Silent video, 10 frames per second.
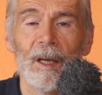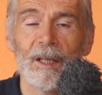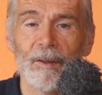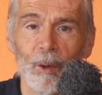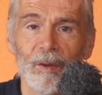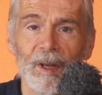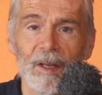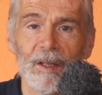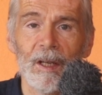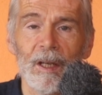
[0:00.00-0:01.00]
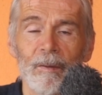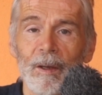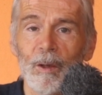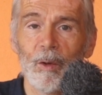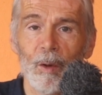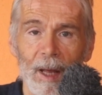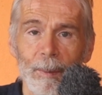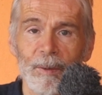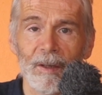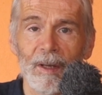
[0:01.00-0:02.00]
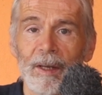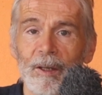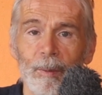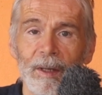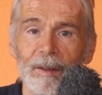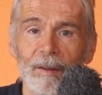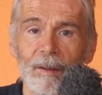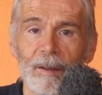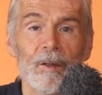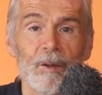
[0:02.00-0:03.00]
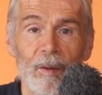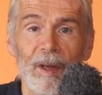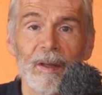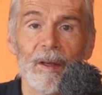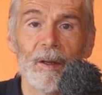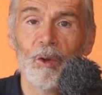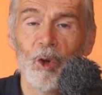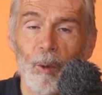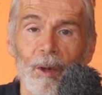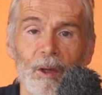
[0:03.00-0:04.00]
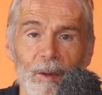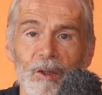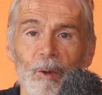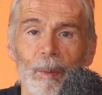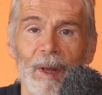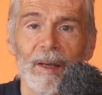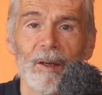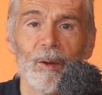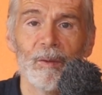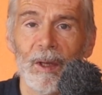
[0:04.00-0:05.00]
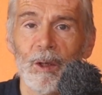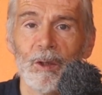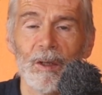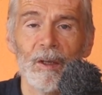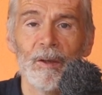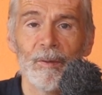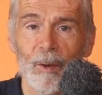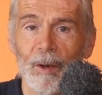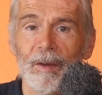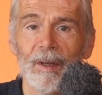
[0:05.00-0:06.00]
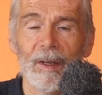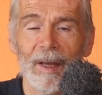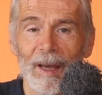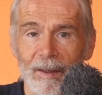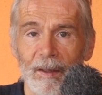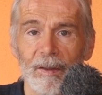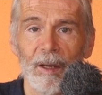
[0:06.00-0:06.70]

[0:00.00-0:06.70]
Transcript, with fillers: its voltage will collapse a little bit so that the normal grid supply continues for the excess